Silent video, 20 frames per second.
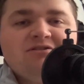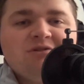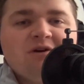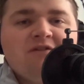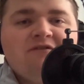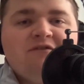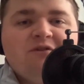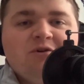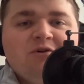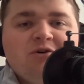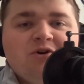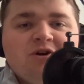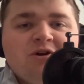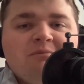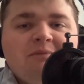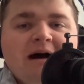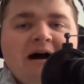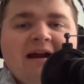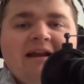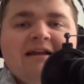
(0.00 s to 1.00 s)
So I feel good
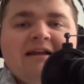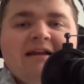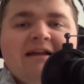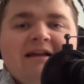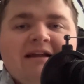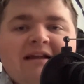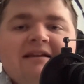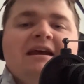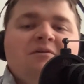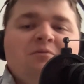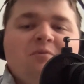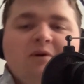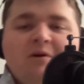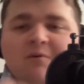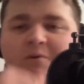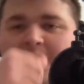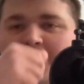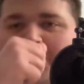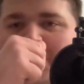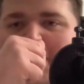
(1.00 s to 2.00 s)
about it. And
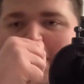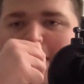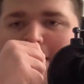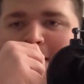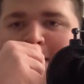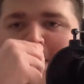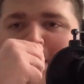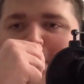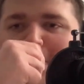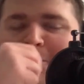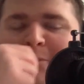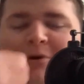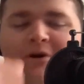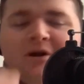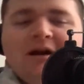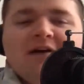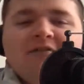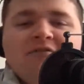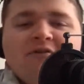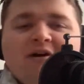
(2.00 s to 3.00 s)
we'll
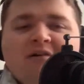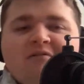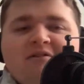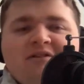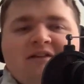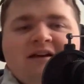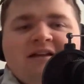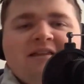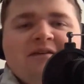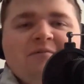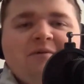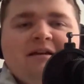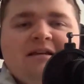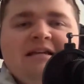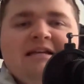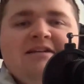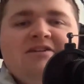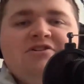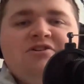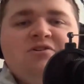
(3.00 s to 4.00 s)
cover everything that we
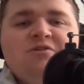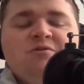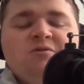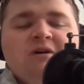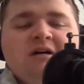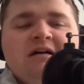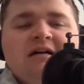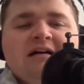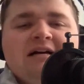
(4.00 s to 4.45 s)
need to.